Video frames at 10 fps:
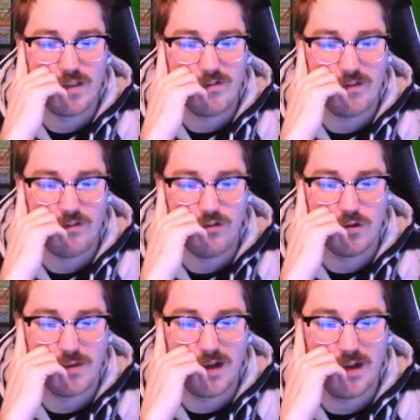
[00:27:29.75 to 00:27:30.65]
that reason, you go
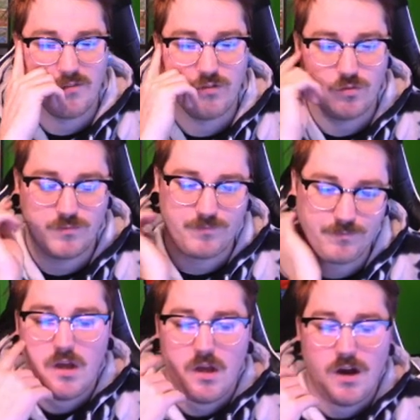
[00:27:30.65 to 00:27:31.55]
behind Ivysaur.
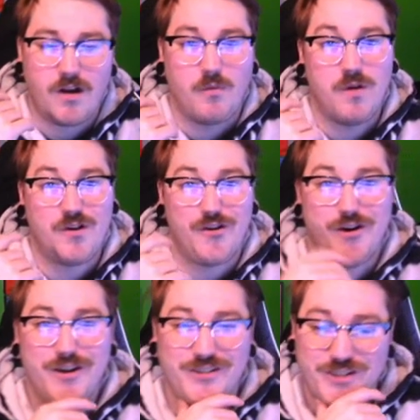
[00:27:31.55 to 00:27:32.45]
Alright, we are
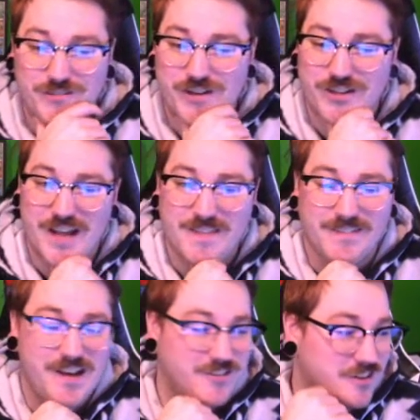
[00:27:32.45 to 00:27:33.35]
on Generation 8, the
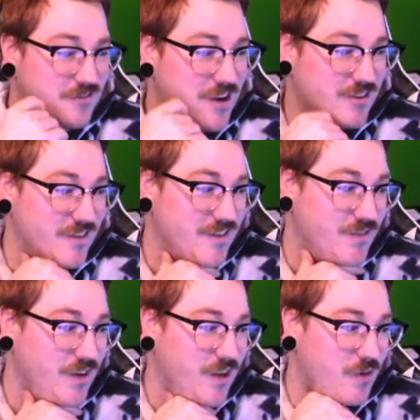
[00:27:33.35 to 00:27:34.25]
last generation. This
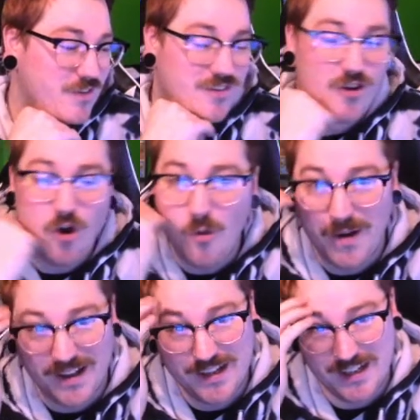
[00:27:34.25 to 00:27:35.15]
video is, oh
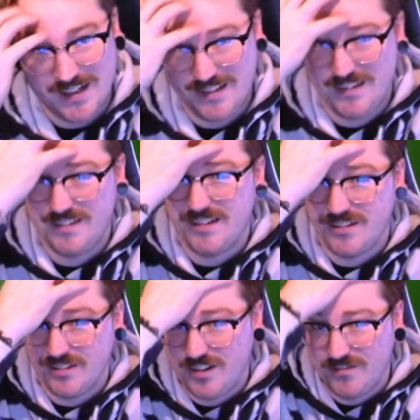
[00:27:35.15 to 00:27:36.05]
my god, this is such
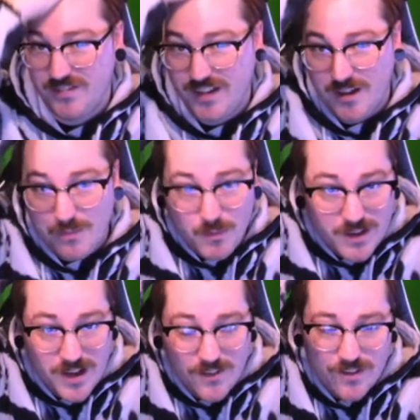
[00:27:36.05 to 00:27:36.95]
a long video, but we
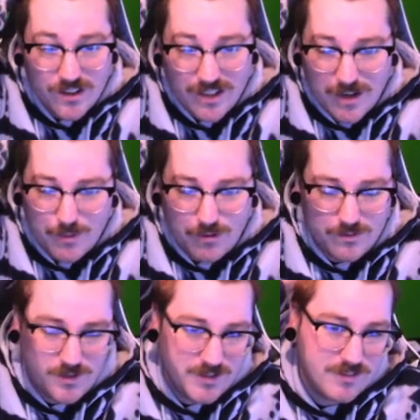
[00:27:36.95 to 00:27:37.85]
covered a lot of
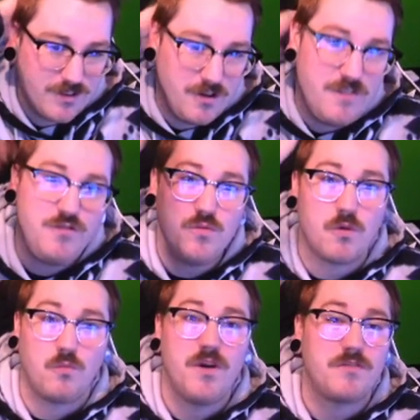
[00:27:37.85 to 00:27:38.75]
Pokemon. So if you are
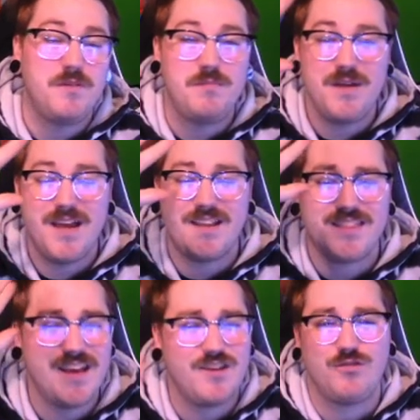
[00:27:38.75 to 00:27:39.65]
with me, man,
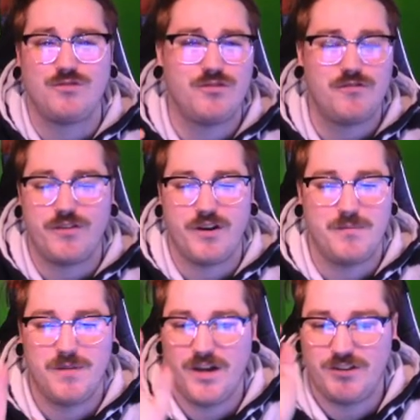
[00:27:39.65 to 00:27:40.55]
thank you so very
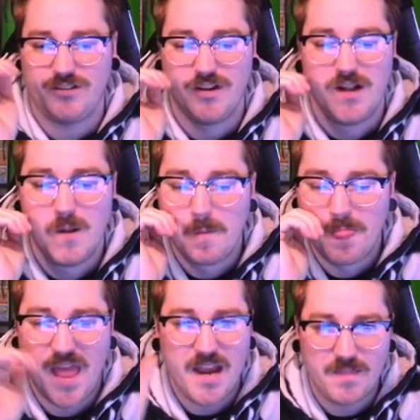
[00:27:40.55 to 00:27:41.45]
much.
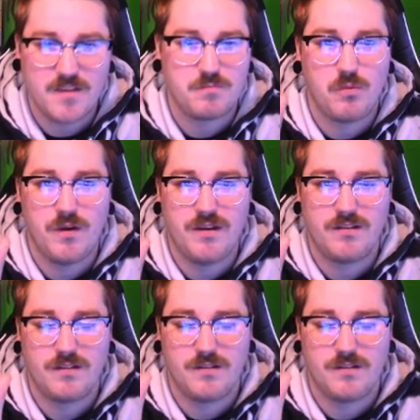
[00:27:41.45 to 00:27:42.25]
And at this point,